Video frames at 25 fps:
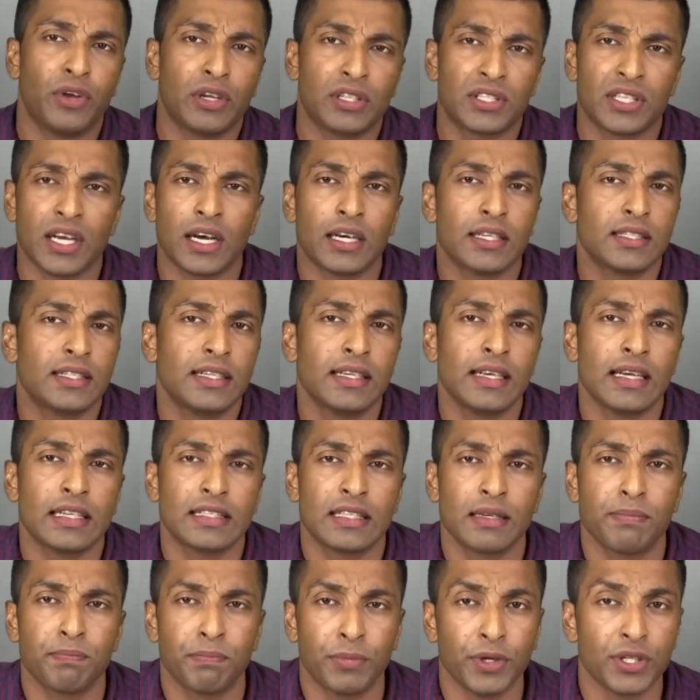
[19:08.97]
But if you are
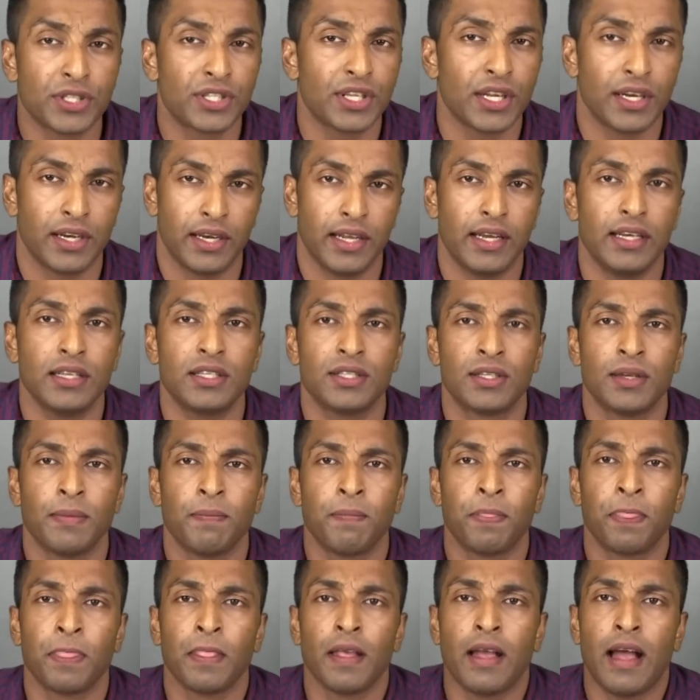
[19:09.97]
charging as a
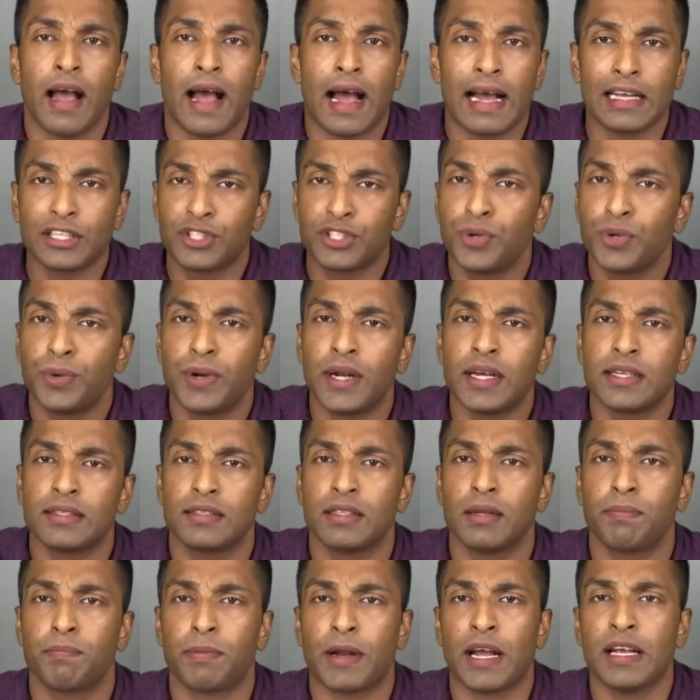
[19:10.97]
percentage,
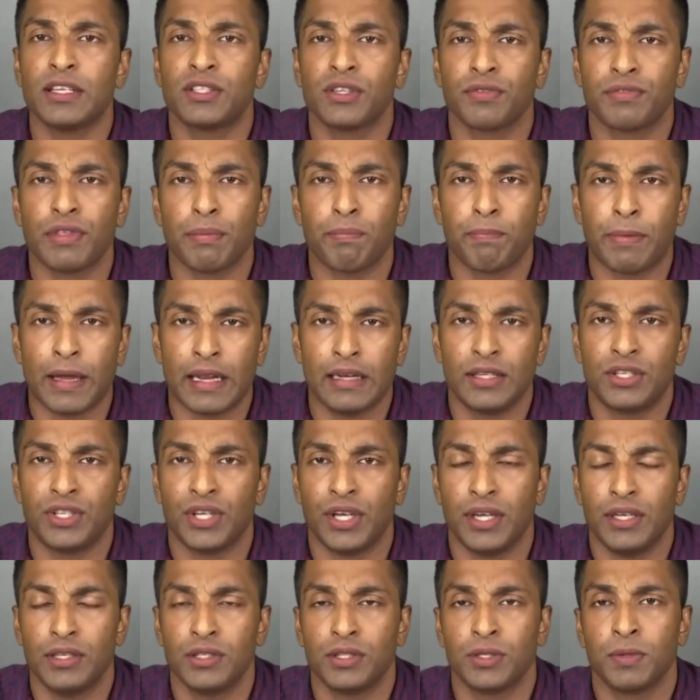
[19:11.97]
as soon as the price of the
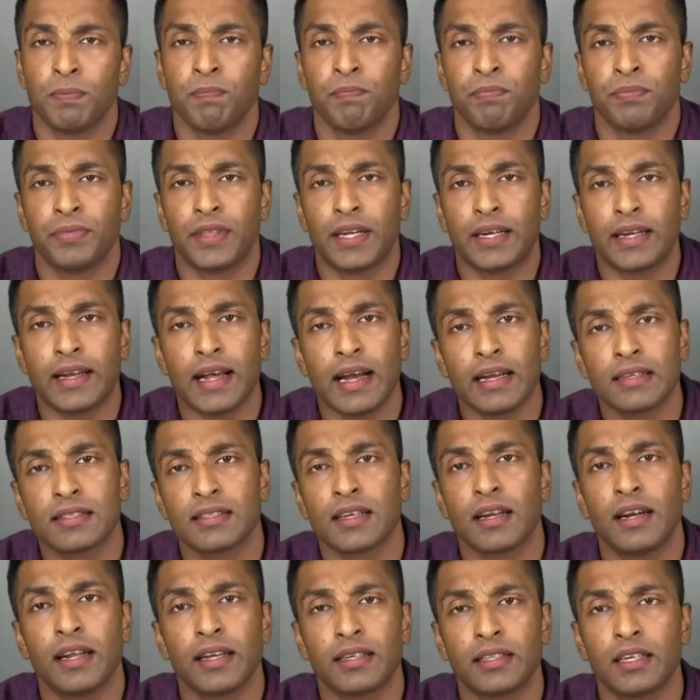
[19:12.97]
pen change,
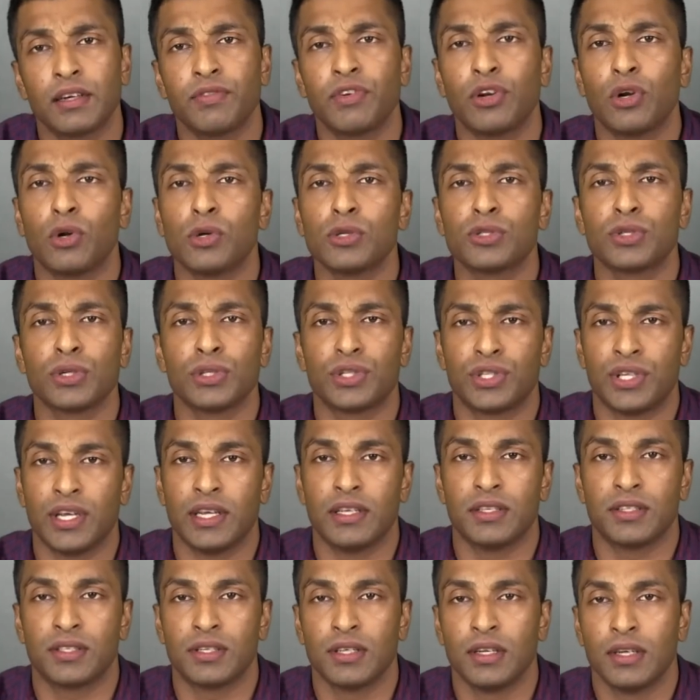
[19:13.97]
the tax collected will
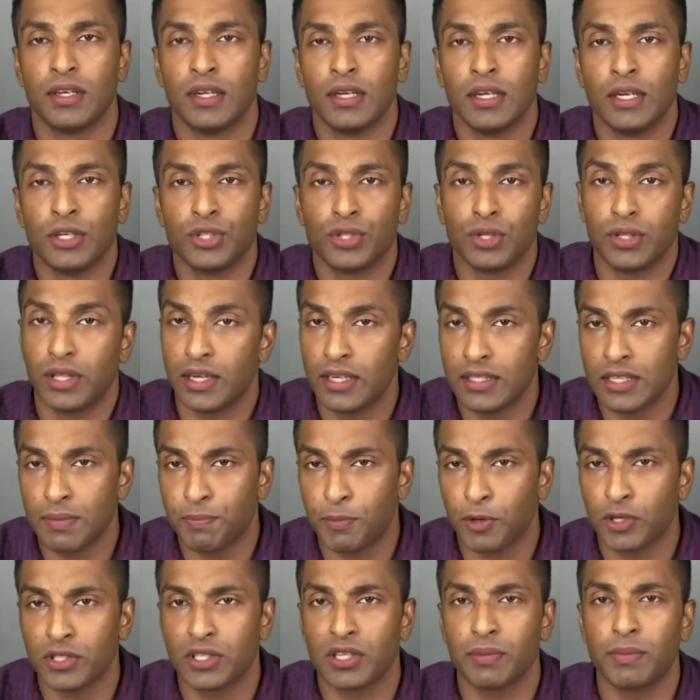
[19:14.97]
also change.
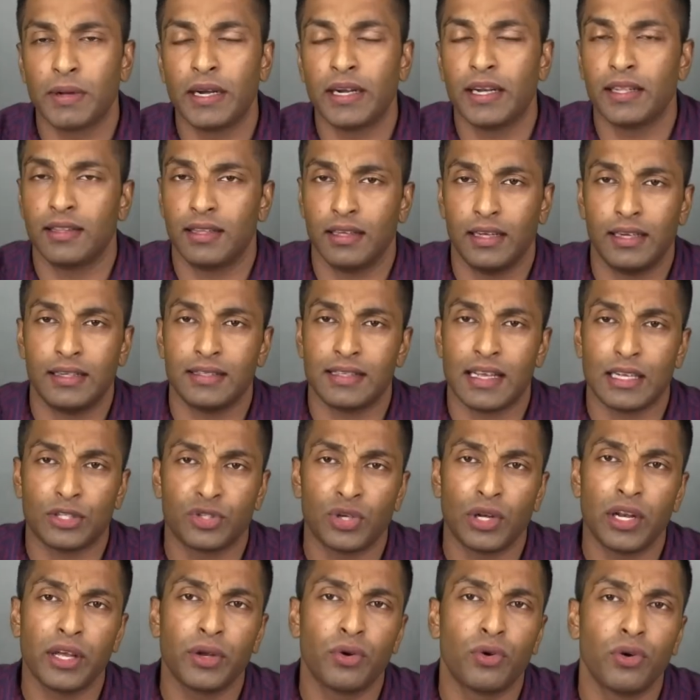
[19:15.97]
So there is a possibility
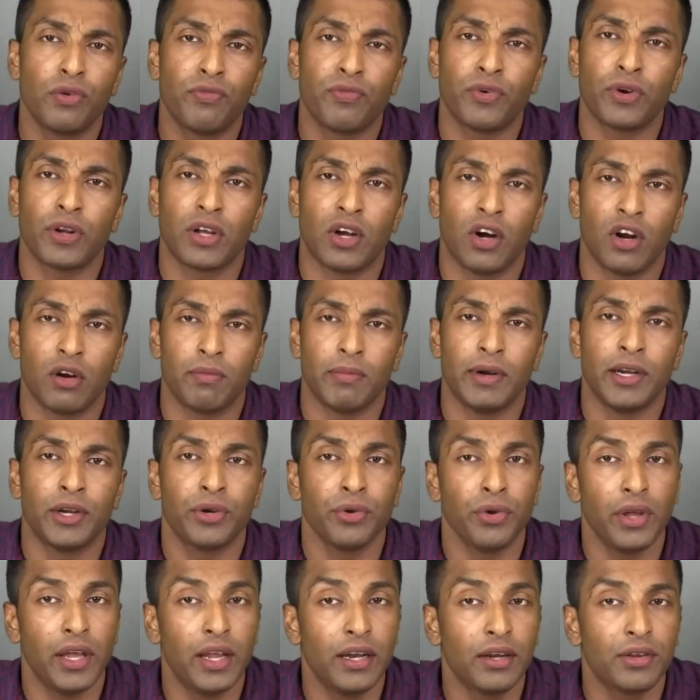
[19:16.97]
that it is actually good for
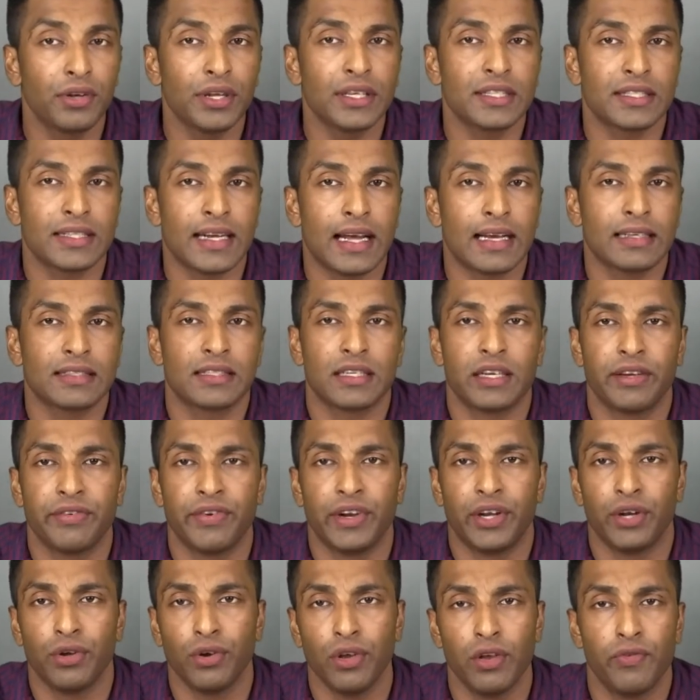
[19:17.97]
government to increase
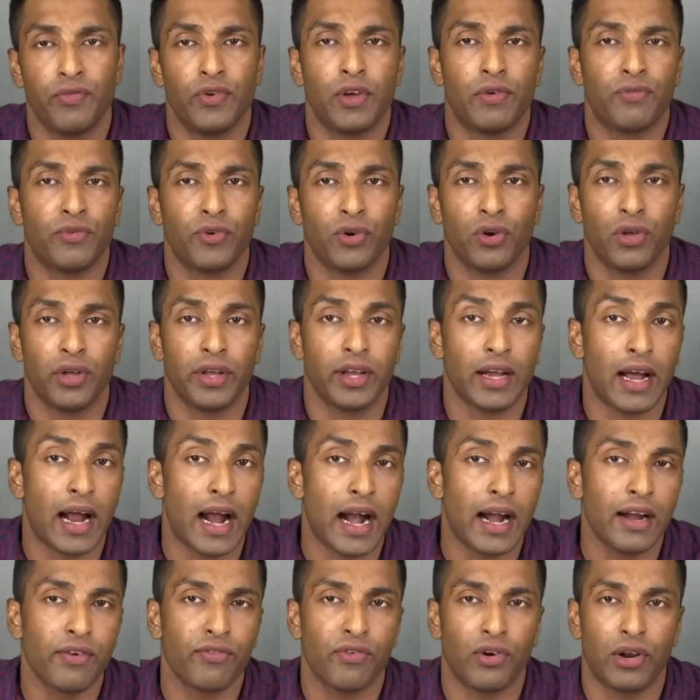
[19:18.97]
tax revenue if you are
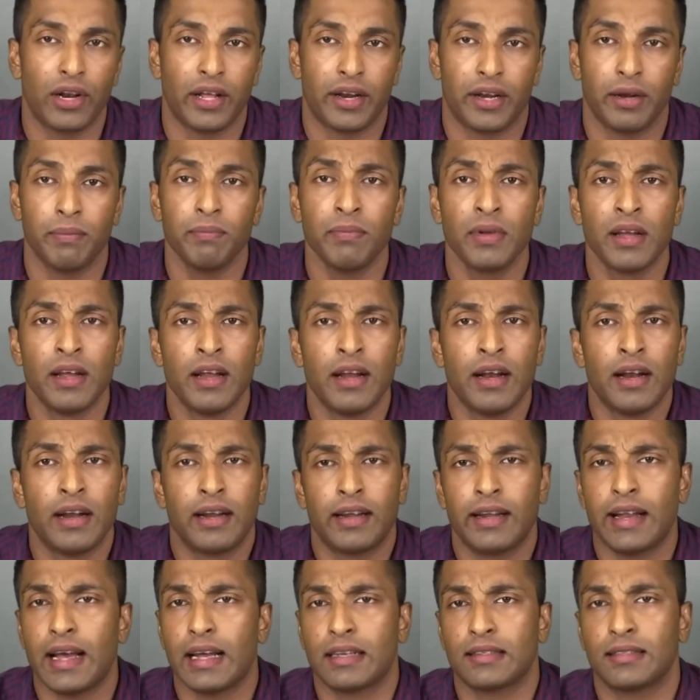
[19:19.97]
following ad
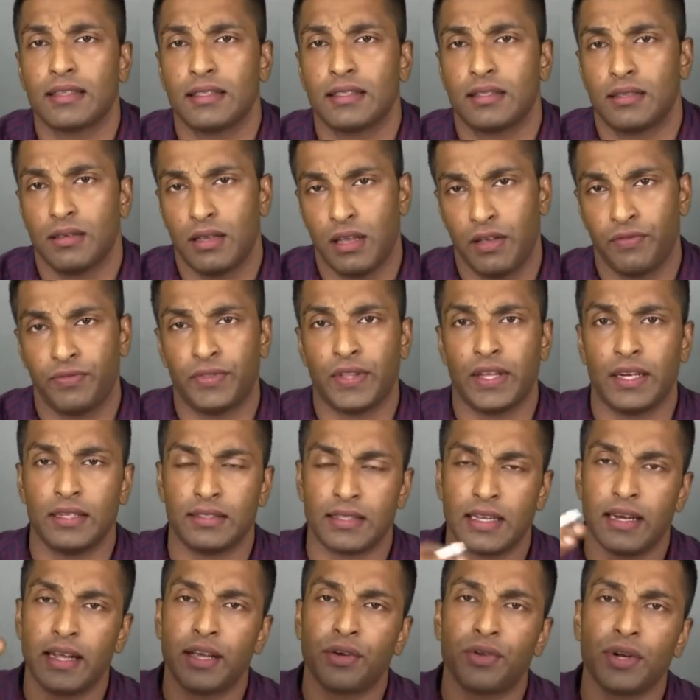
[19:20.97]
valorem taxes.
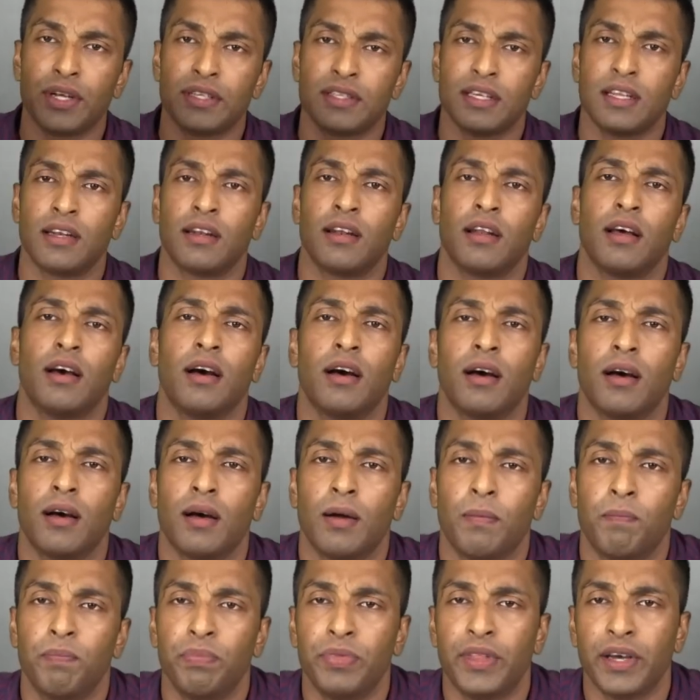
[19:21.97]
If there is an increase
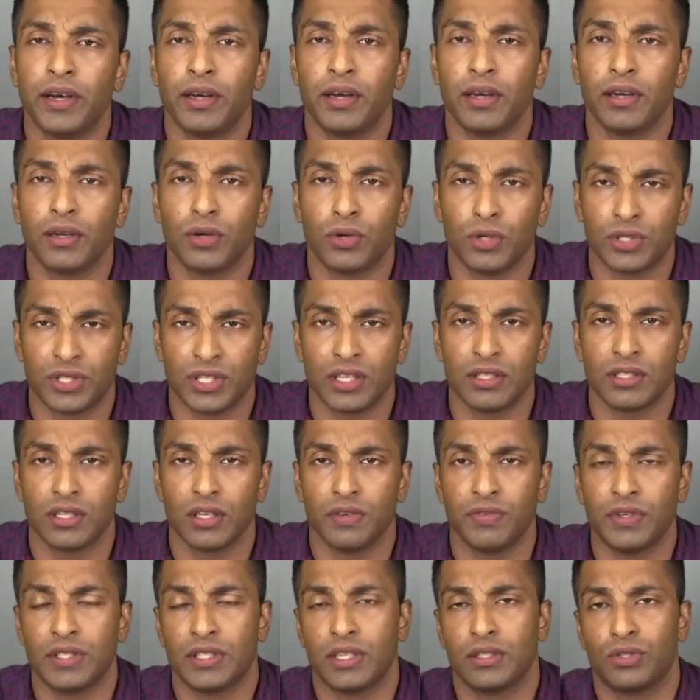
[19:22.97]
in the
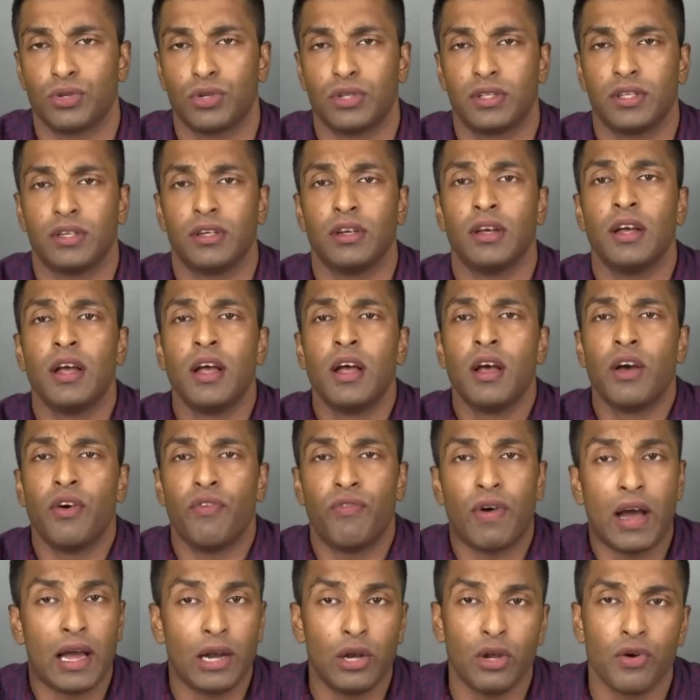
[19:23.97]
goods and services or
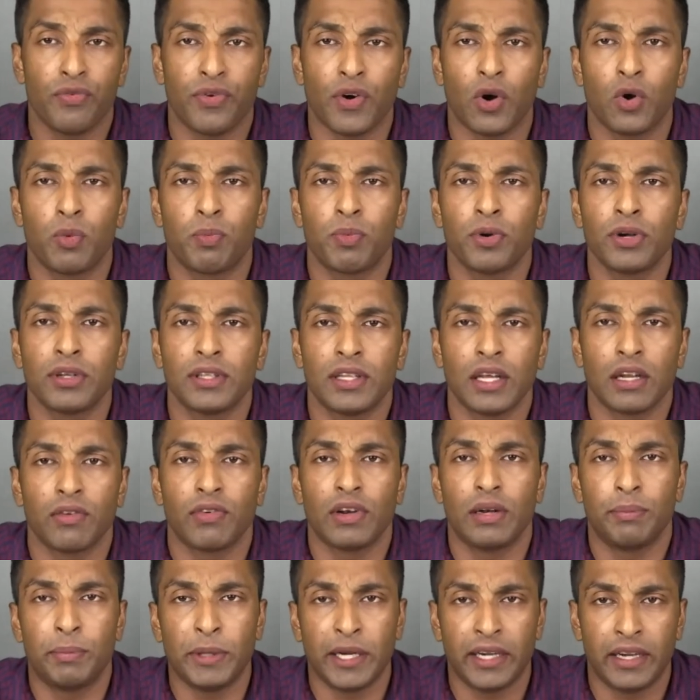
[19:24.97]
the value of
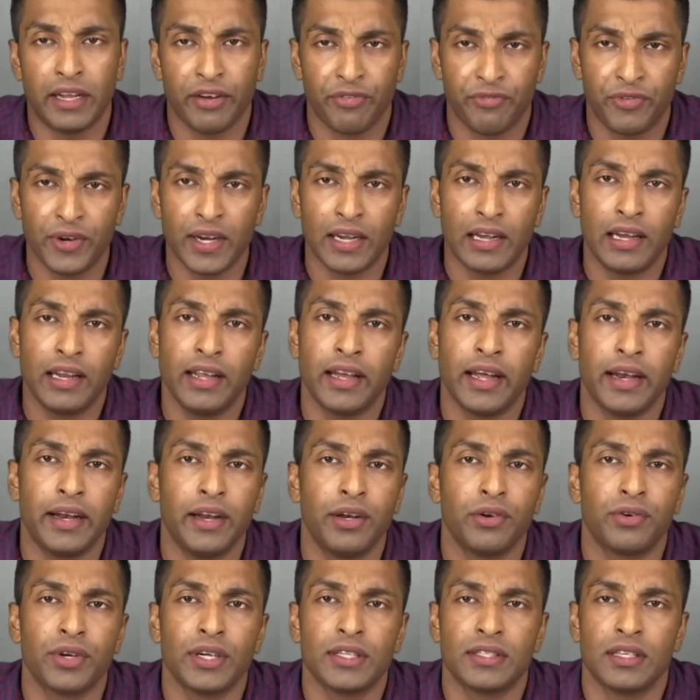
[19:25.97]
output, there will be
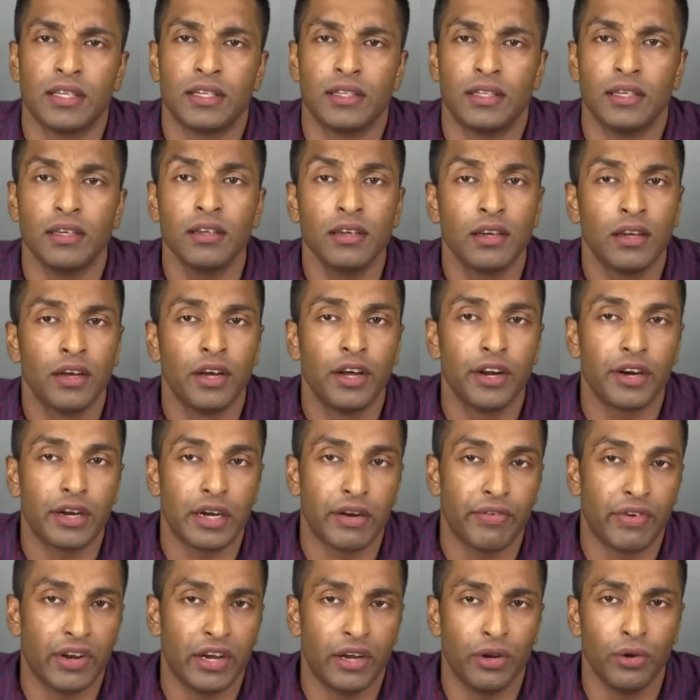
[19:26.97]
definitely an increase in
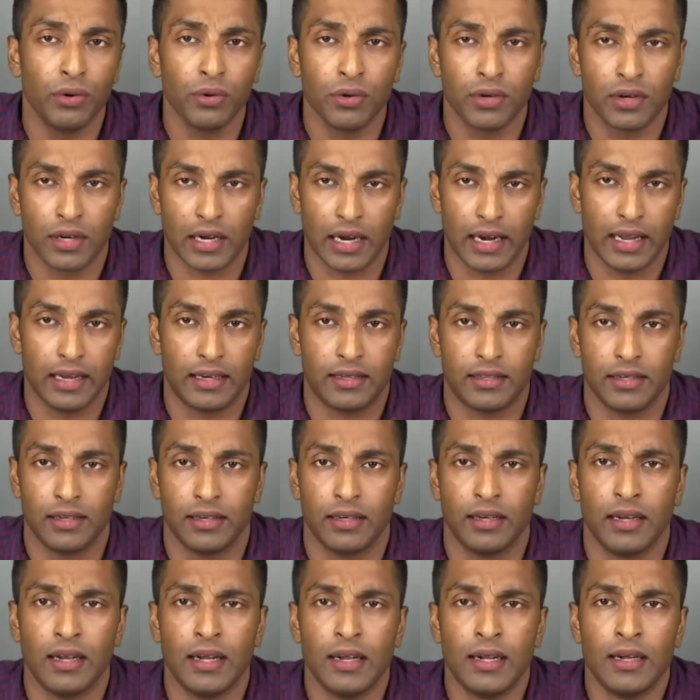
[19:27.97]
the revenue
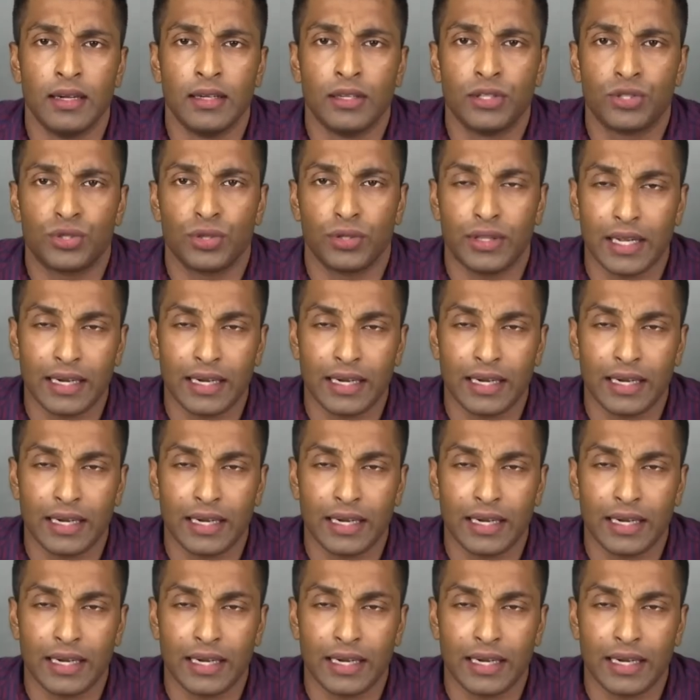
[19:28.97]
collected.